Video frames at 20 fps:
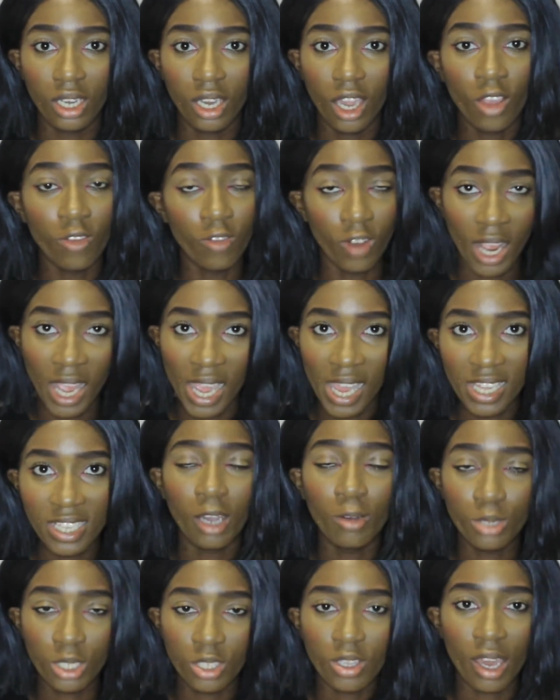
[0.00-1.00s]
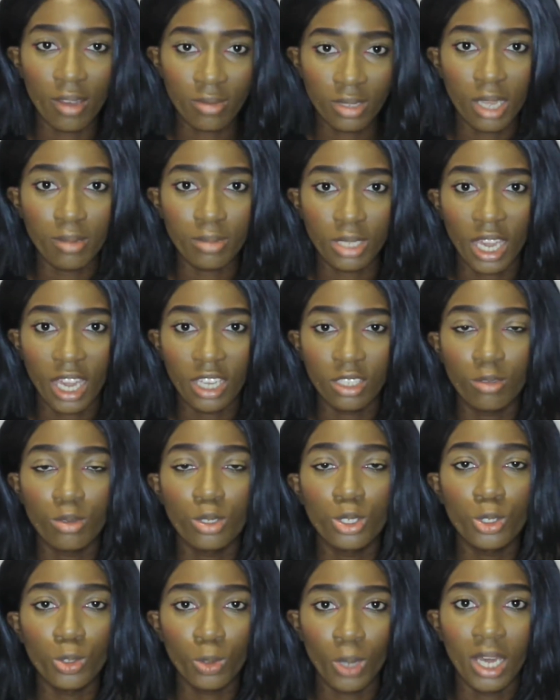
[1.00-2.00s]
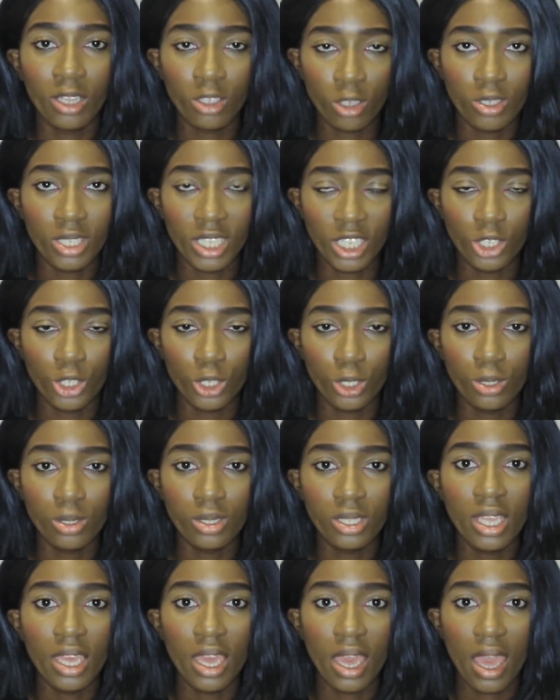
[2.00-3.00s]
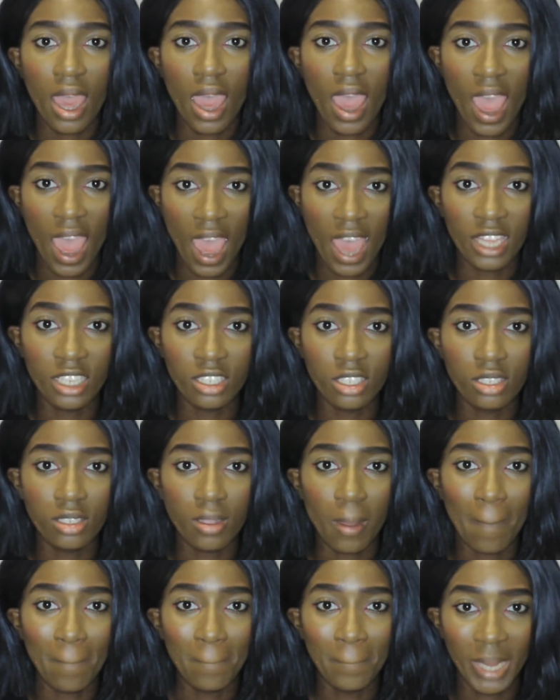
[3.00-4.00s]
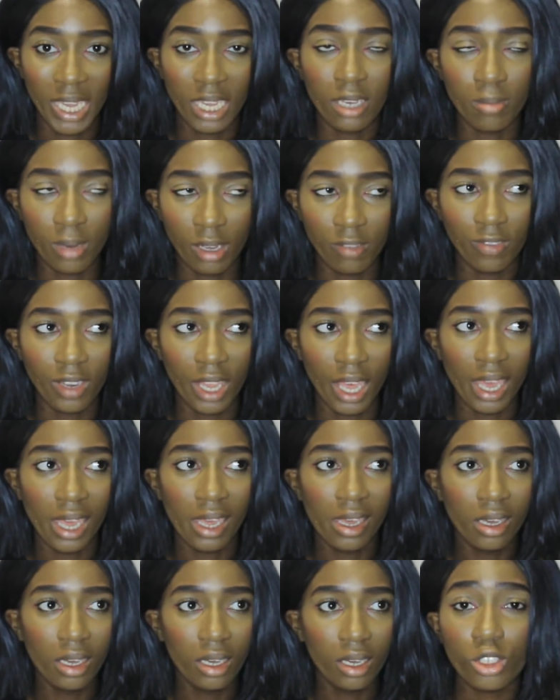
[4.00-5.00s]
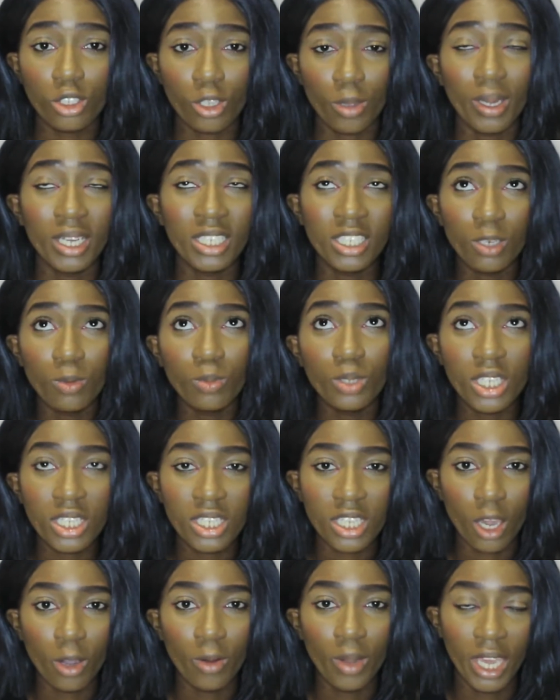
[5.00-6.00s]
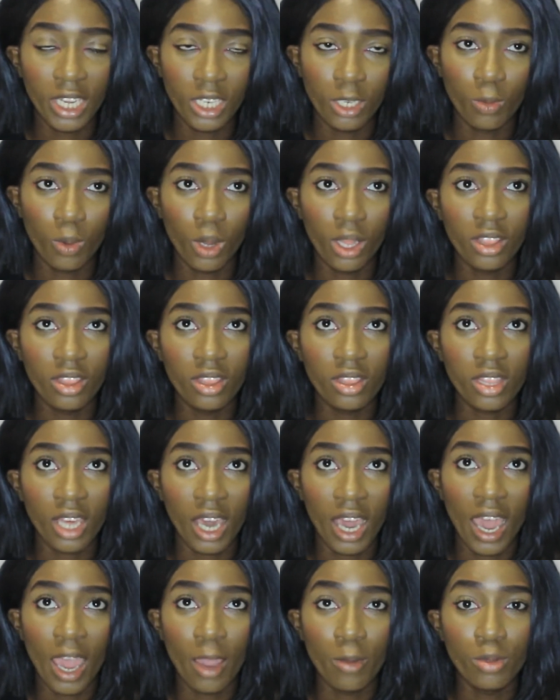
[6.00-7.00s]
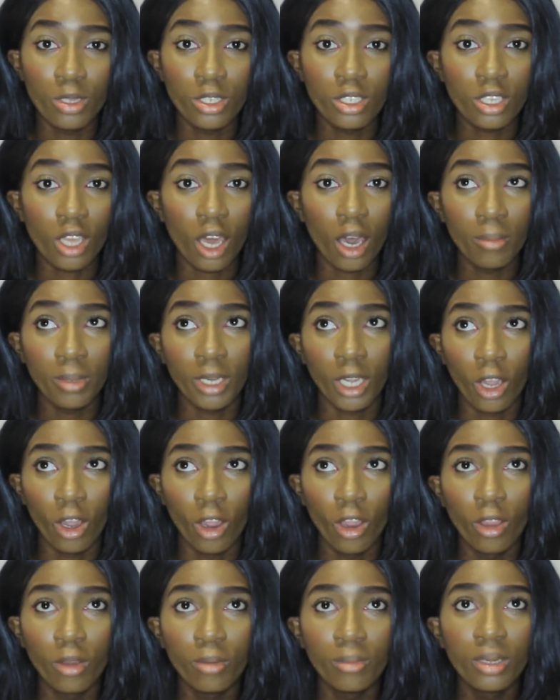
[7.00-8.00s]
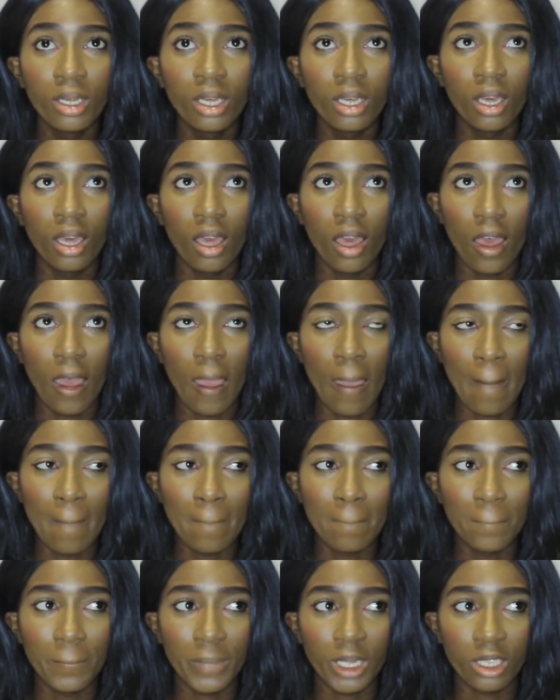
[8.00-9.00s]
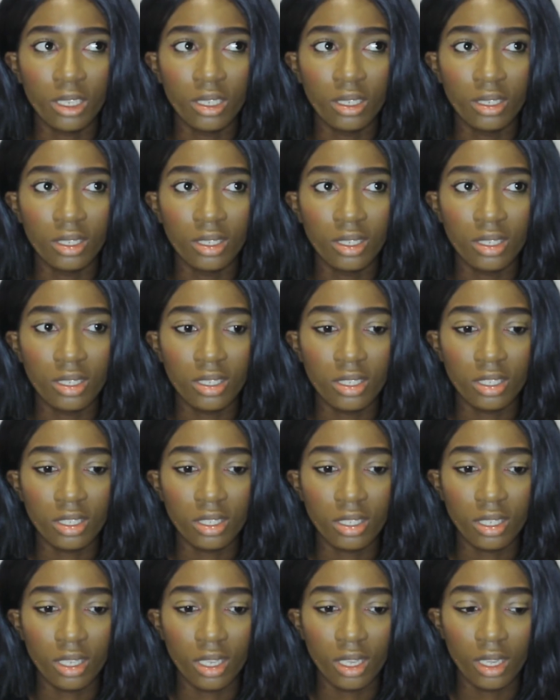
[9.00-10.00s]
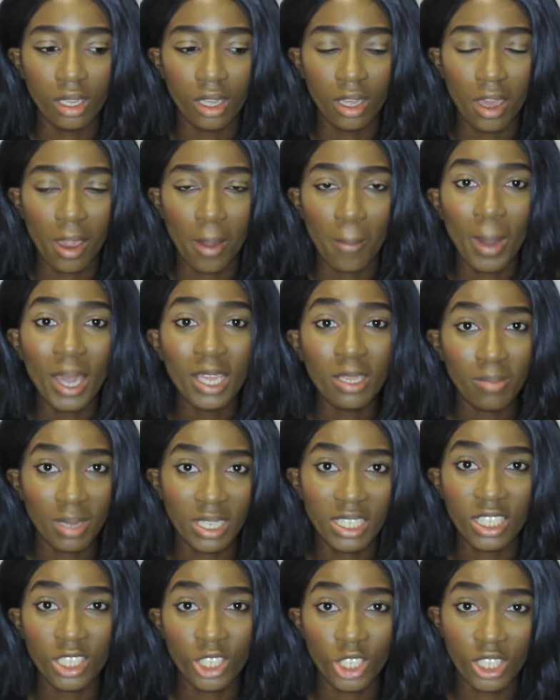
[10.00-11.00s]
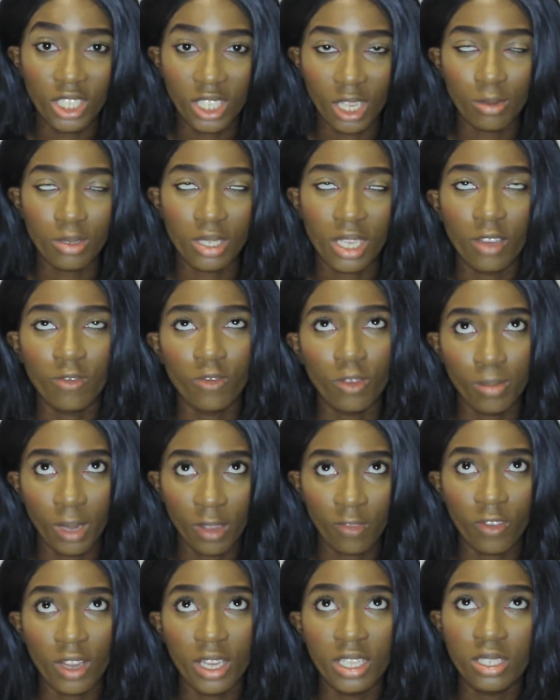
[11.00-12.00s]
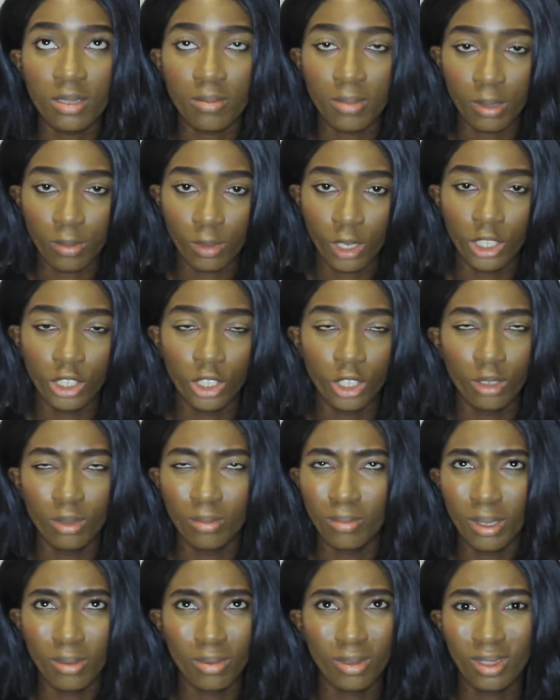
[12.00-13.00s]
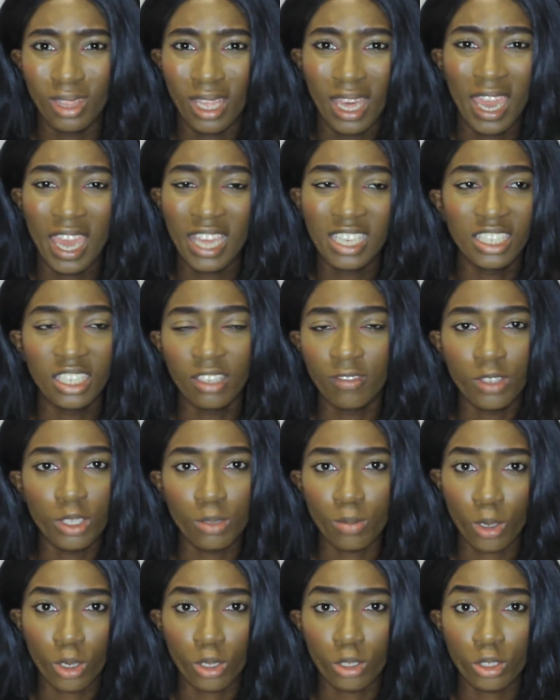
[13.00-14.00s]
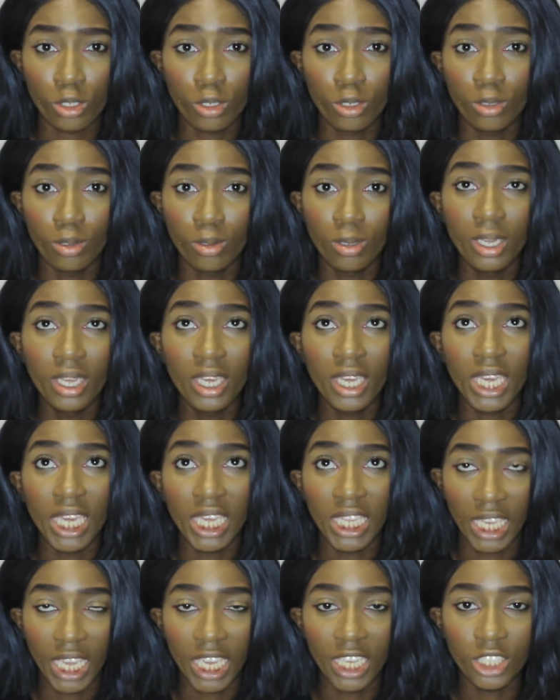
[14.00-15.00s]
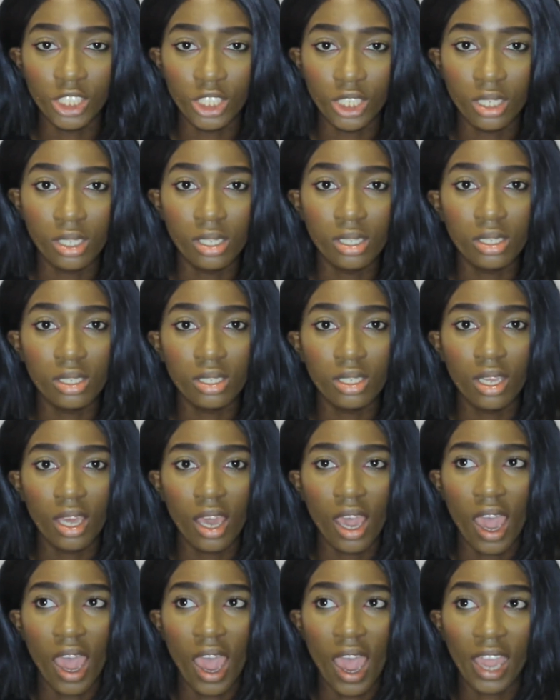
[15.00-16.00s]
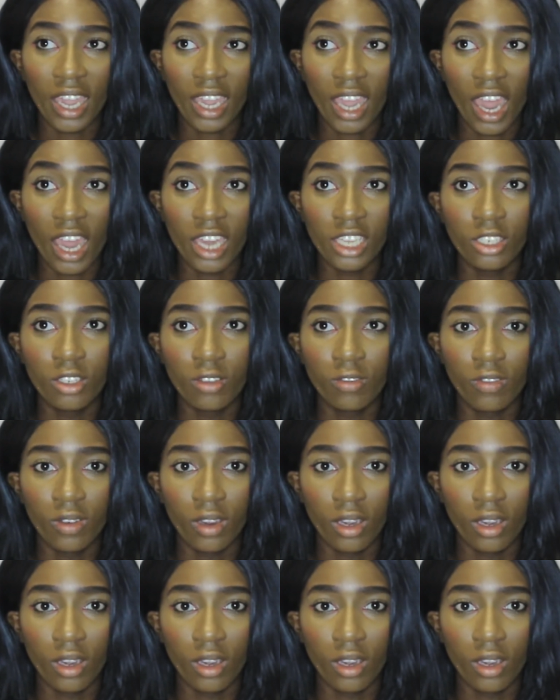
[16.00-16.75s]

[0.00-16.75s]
arrive, I would still have time to kind of sort out those issues and make my flight. So I didn't want to tell anyone that I was coming home, because by the messages that I was getting from my friends and people I knew and people that I hadn't even spoke to, in ages, I kind of